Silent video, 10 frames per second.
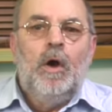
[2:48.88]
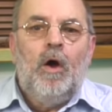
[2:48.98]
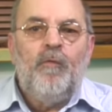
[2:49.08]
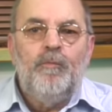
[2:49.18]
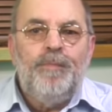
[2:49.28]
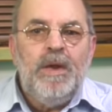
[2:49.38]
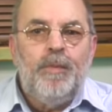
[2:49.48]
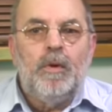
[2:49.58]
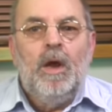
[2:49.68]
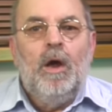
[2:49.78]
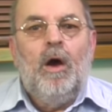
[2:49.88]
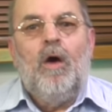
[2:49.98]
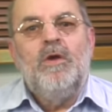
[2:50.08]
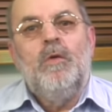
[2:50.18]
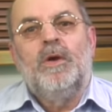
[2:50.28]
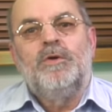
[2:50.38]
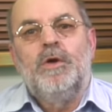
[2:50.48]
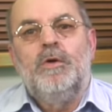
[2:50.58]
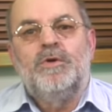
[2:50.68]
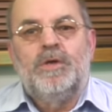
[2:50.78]
Often people only want
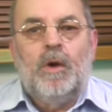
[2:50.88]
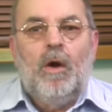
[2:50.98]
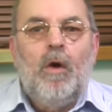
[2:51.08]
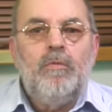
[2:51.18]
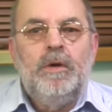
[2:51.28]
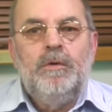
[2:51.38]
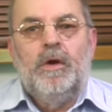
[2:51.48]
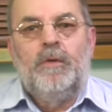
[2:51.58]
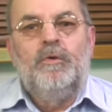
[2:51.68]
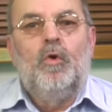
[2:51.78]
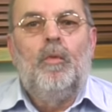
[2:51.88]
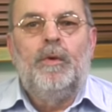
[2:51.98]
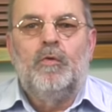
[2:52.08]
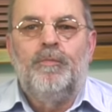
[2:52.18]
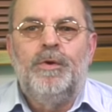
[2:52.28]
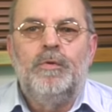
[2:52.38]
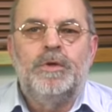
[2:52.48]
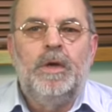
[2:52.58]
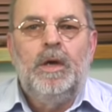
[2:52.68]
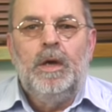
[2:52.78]
to use their normal
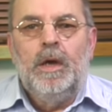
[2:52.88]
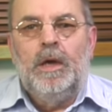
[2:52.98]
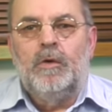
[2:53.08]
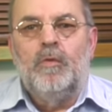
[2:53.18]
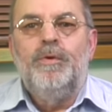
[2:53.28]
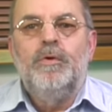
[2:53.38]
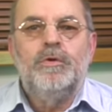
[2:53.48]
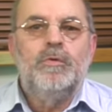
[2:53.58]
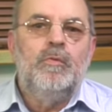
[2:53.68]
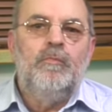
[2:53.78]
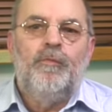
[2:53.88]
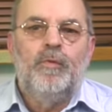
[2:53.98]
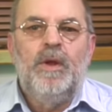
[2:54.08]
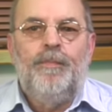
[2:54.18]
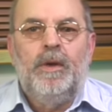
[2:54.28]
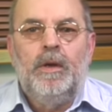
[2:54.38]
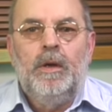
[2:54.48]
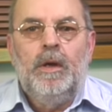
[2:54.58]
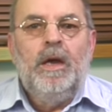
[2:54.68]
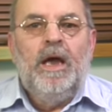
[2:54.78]
computer in a computer room for ripping
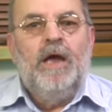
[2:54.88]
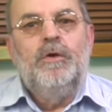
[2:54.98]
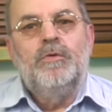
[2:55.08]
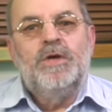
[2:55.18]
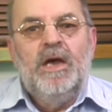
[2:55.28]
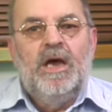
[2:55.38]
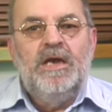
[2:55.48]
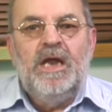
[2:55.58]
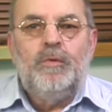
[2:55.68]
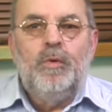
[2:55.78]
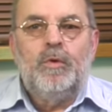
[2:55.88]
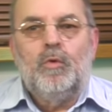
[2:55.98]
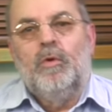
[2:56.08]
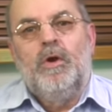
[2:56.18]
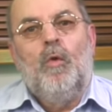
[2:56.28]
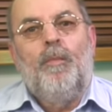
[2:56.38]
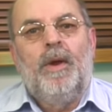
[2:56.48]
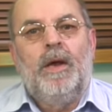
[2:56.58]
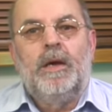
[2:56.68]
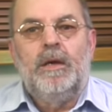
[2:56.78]
and use a networked audio
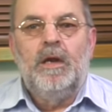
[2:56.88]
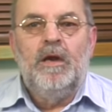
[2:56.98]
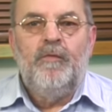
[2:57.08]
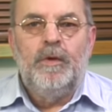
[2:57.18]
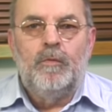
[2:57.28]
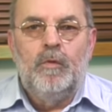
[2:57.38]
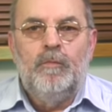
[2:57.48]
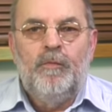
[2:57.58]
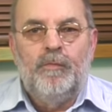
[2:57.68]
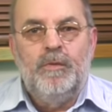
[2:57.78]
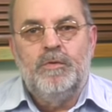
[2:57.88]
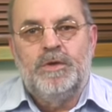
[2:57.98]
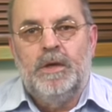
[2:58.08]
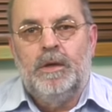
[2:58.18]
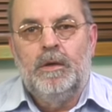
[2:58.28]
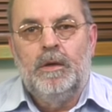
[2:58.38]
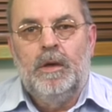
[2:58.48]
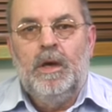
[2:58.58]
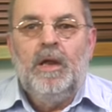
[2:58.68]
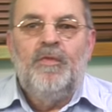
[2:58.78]
player in the living room for music.
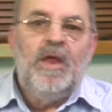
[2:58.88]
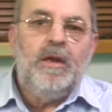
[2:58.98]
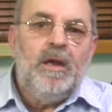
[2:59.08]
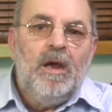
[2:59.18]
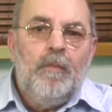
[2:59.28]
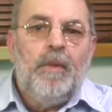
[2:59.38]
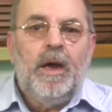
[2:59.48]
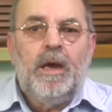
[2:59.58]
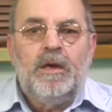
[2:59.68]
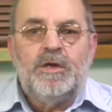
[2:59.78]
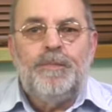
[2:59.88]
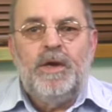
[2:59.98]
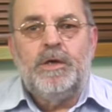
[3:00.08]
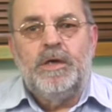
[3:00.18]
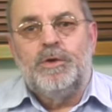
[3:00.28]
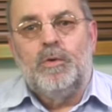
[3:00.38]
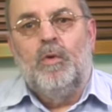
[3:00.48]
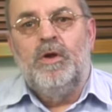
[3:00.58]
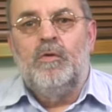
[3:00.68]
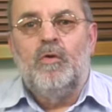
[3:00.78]
Then buying a specialist
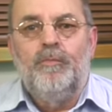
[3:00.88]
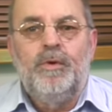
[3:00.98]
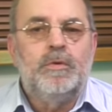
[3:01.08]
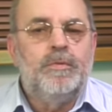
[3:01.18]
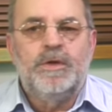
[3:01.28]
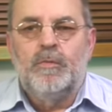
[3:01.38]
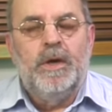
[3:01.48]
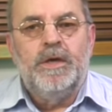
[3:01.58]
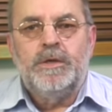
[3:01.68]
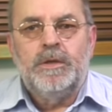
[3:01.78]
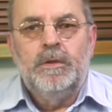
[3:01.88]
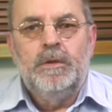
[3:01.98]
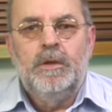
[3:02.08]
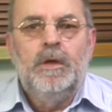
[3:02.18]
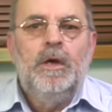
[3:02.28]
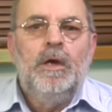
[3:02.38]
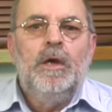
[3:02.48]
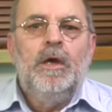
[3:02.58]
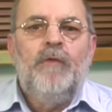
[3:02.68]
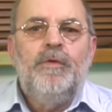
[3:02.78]
audio computer is a waste.
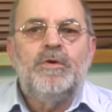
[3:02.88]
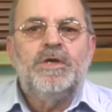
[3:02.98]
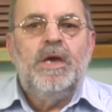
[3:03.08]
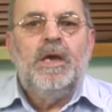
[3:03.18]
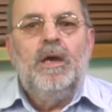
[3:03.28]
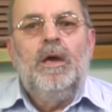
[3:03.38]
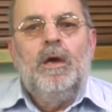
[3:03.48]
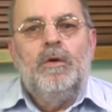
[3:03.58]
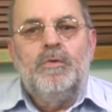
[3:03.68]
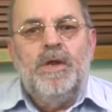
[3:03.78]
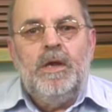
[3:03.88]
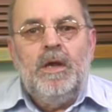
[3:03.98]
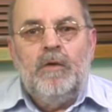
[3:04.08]
If you stick to the